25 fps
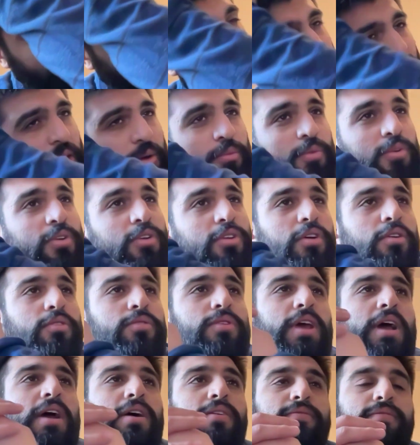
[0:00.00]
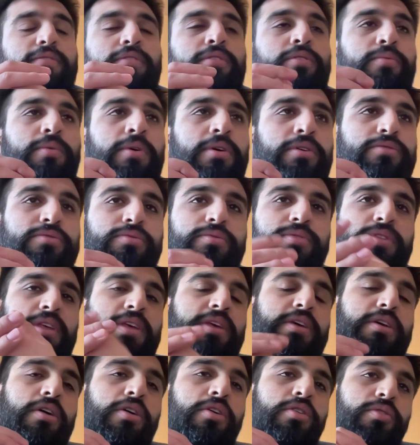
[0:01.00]
that wouldn't go down very well. You'd
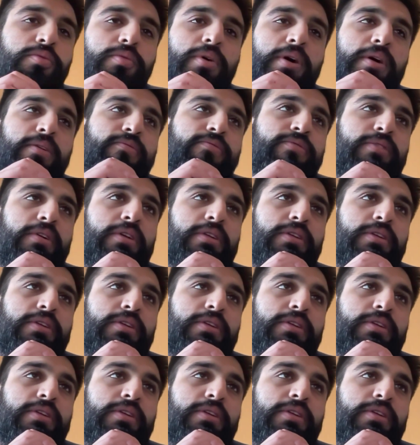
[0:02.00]
think, oh, I've